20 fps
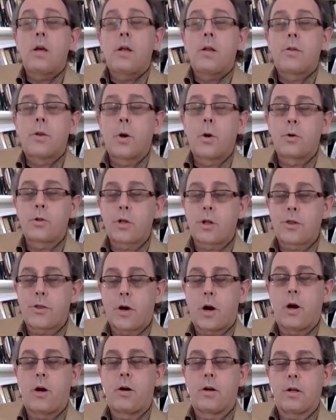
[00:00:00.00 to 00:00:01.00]
those
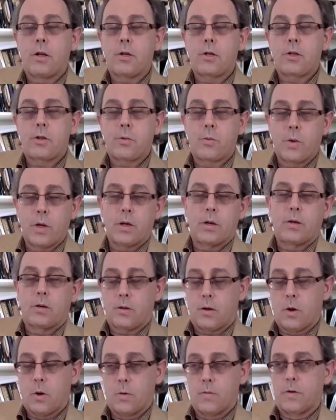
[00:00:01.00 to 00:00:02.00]
authorities will,
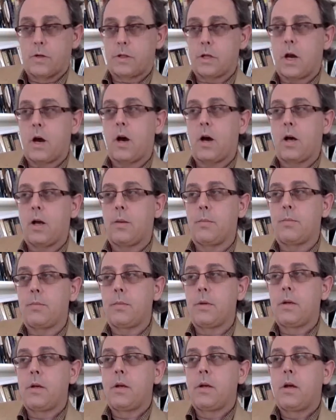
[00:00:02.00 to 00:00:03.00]
over time,
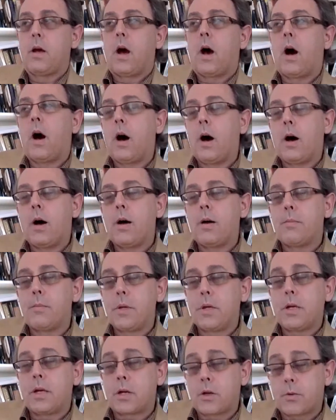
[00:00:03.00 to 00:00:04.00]

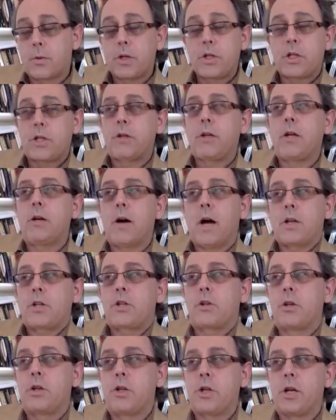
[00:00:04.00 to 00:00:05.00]
be increasingly less
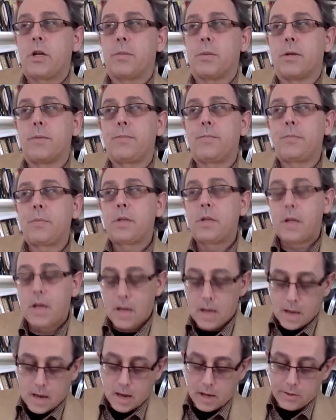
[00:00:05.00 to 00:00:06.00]
legitimate.
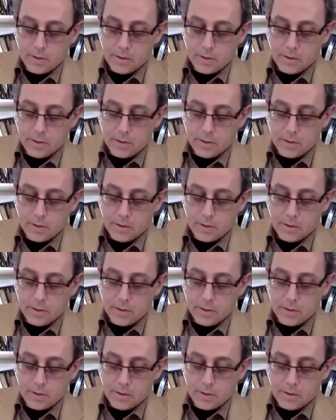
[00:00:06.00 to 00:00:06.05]
And